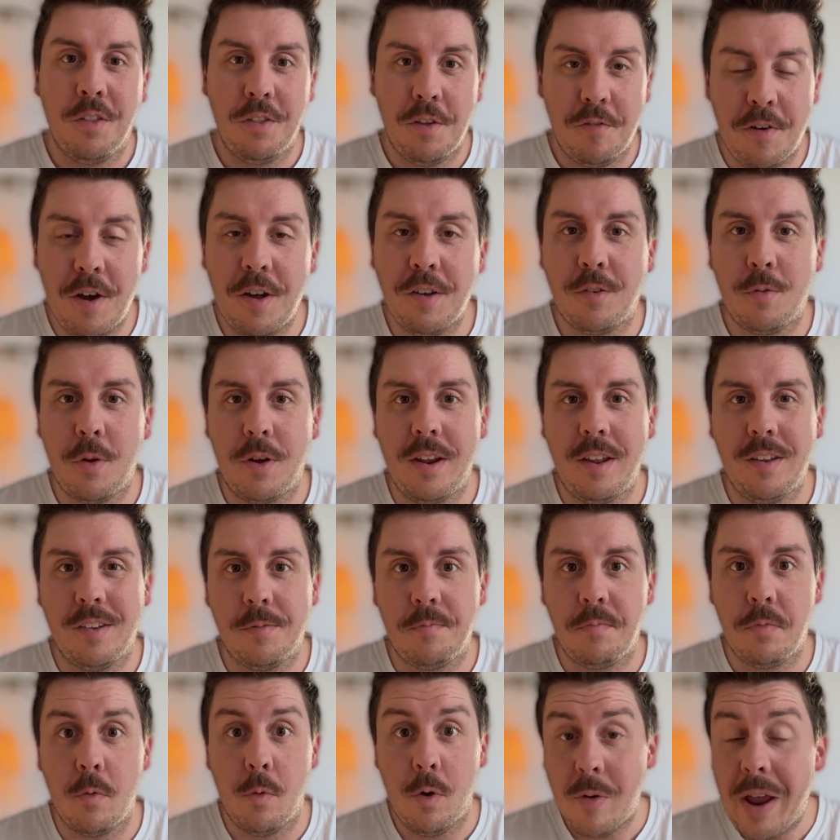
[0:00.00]
The first one
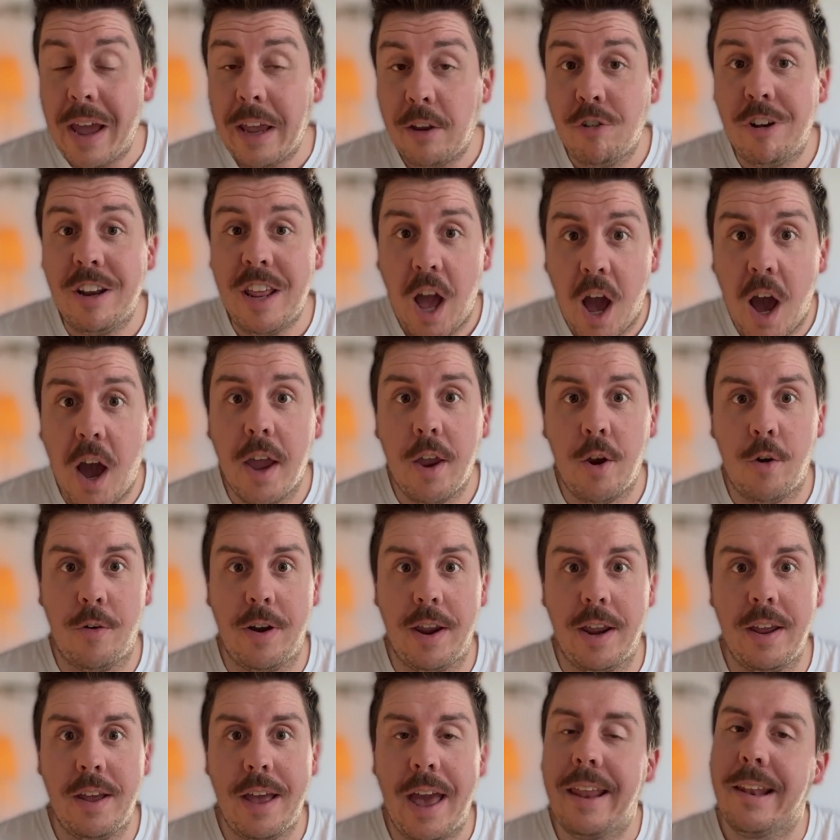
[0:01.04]
is we're actually
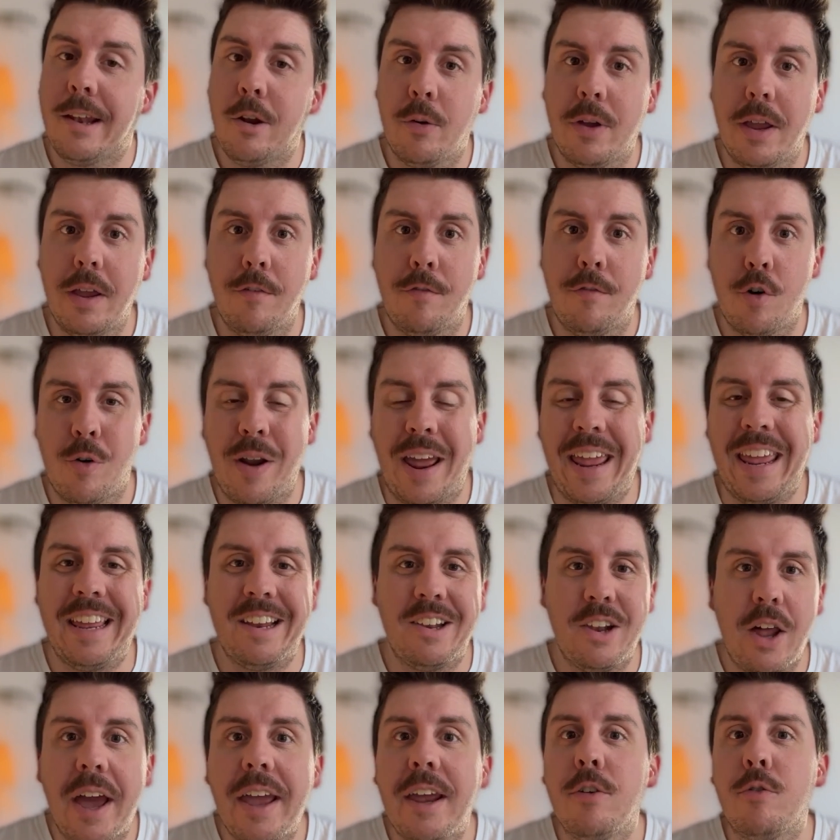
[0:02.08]
hiring and looking for a
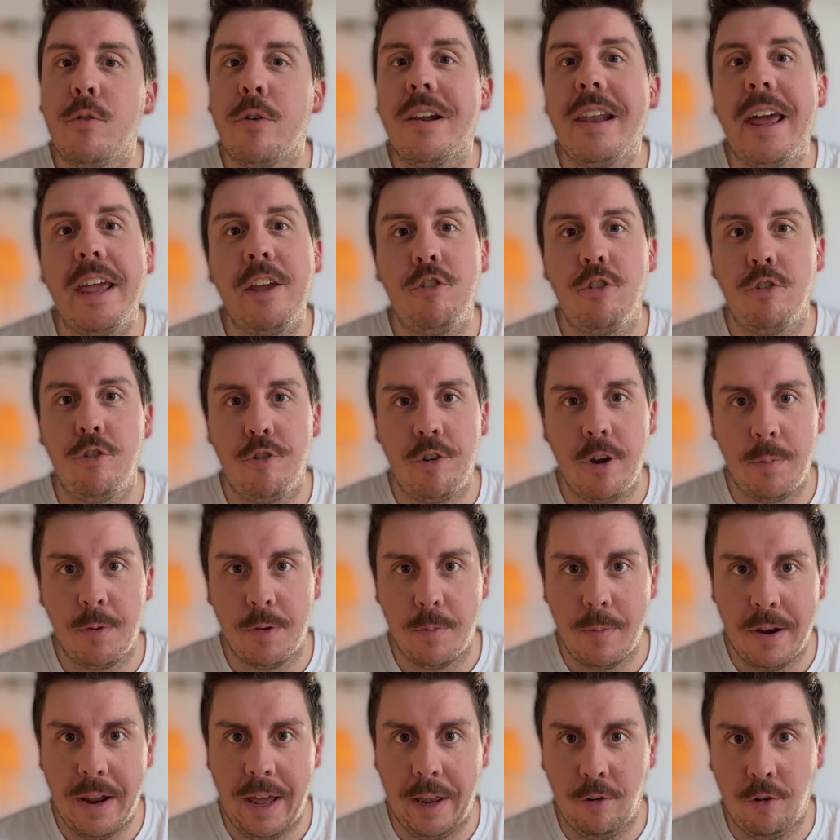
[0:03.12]
client
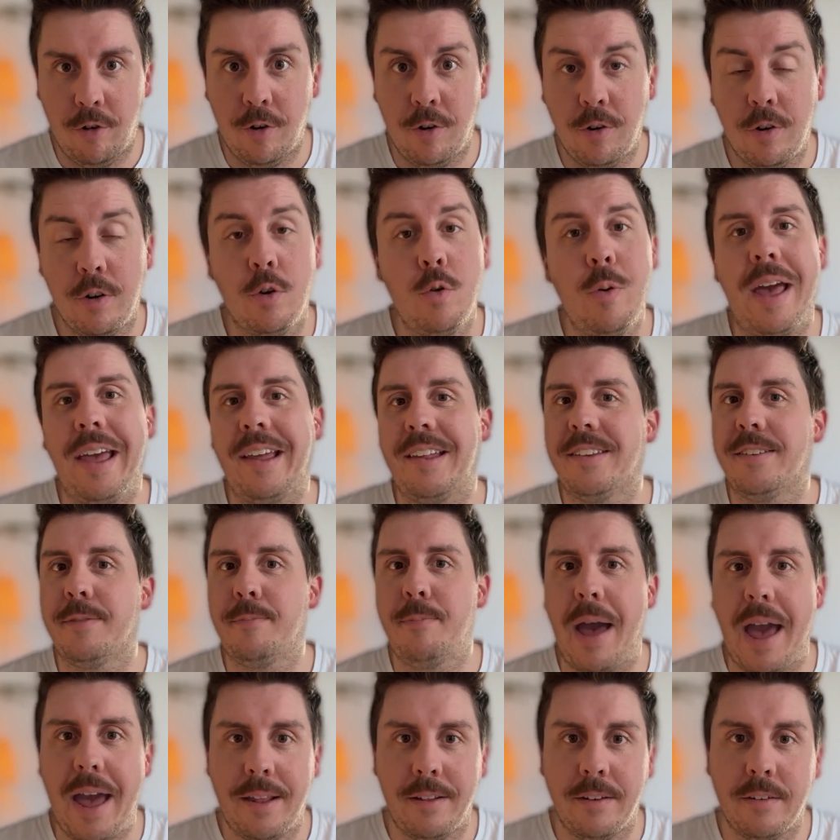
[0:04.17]
relationships manager to
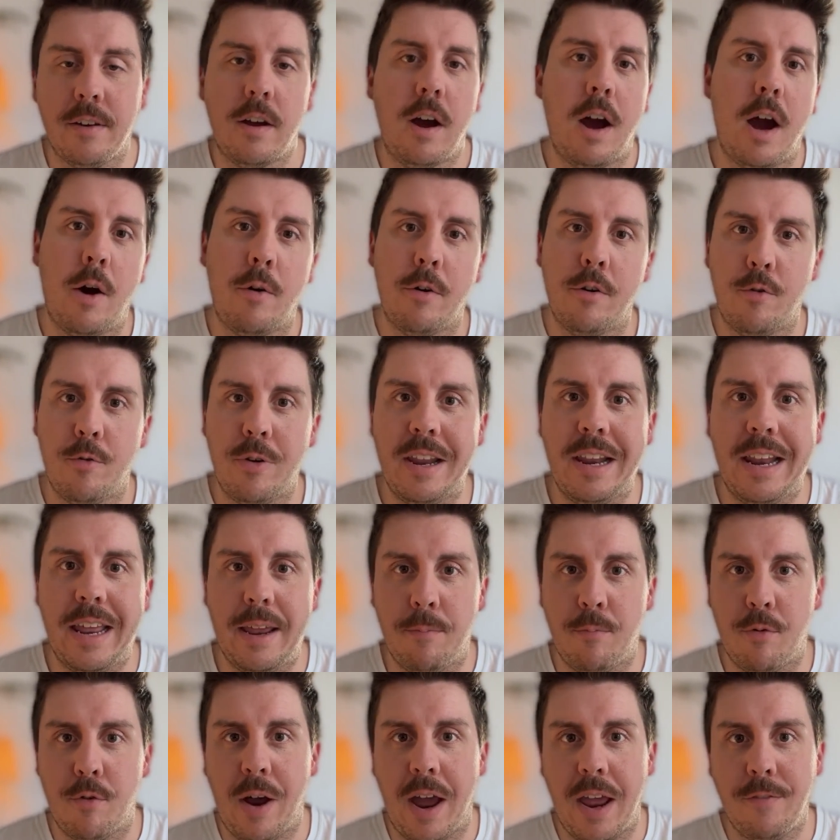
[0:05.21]
expand our
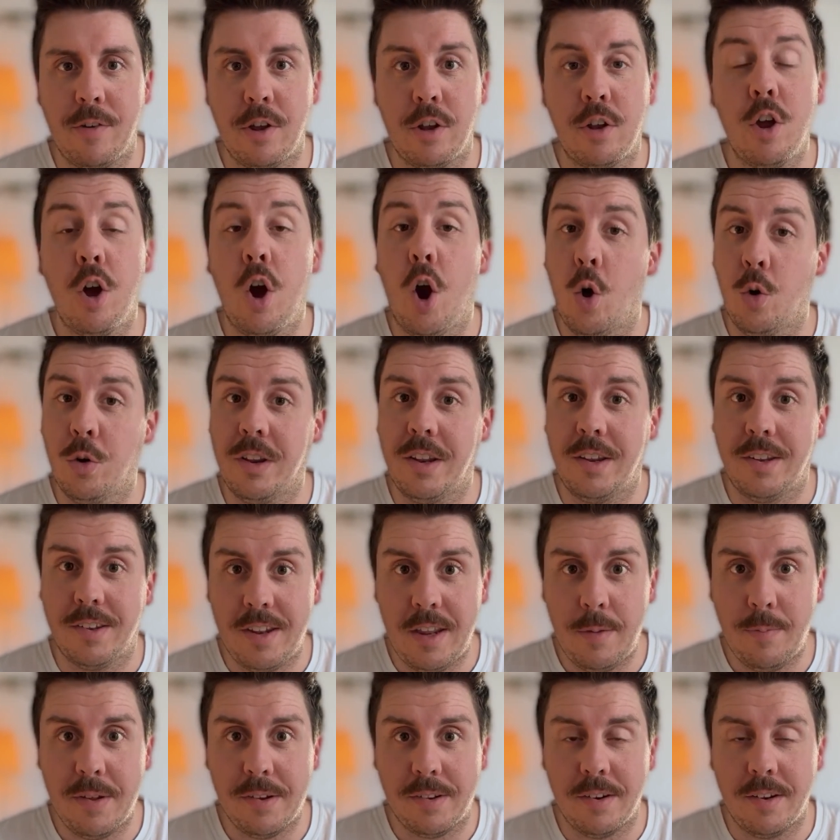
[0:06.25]
Relai Private
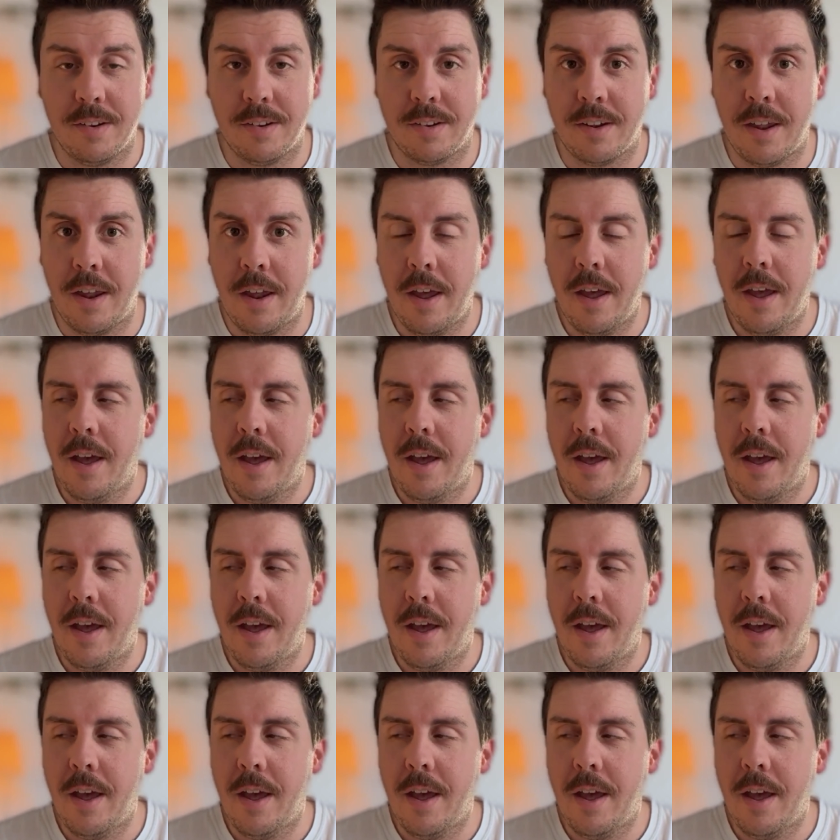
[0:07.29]
OTC business.